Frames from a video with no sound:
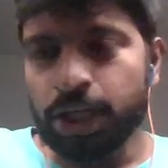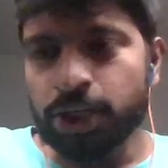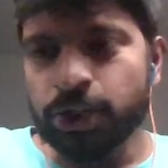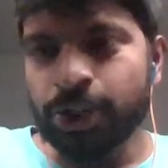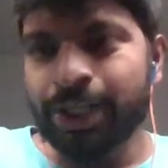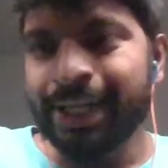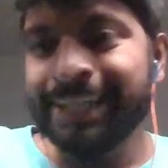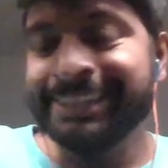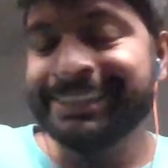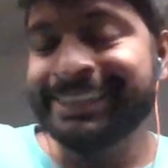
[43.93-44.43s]
So
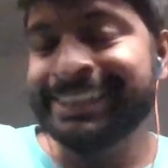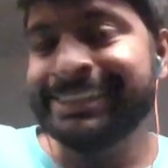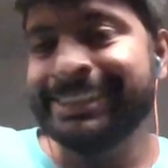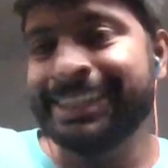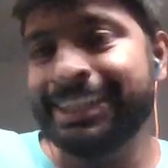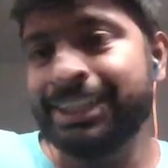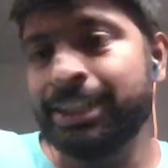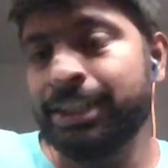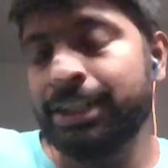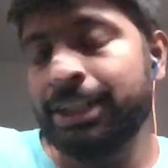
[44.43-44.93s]
let's
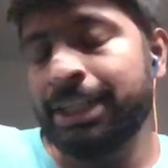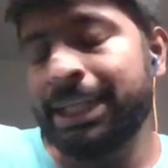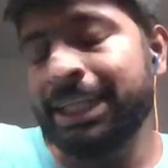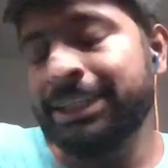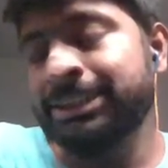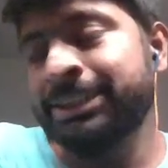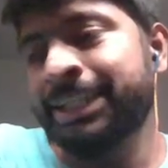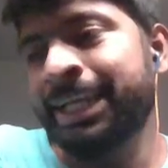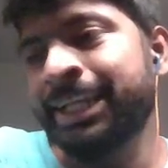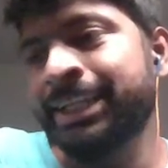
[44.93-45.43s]

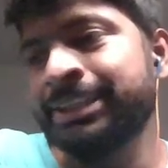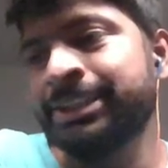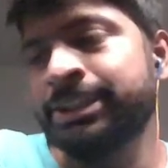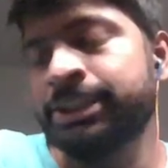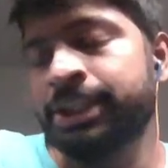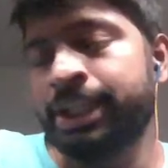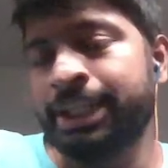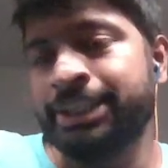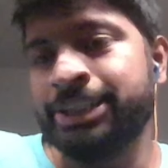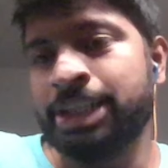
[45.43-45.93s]
take this
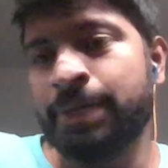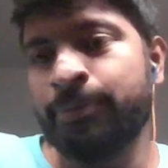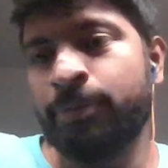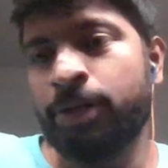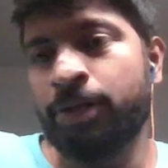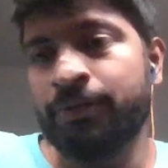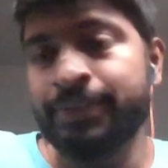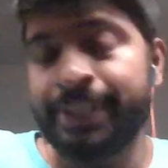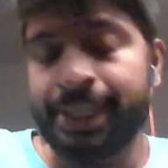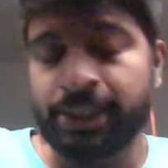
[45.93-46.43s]
example
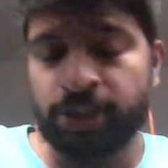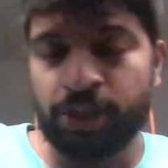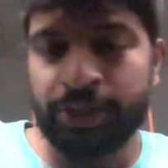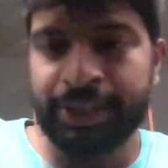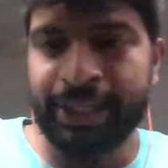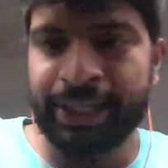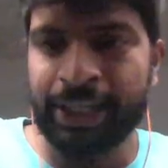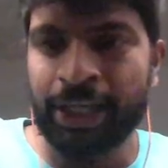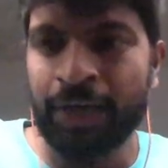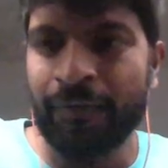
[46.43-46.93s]
of JSON
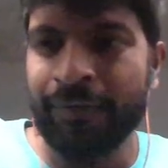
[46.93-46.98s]
data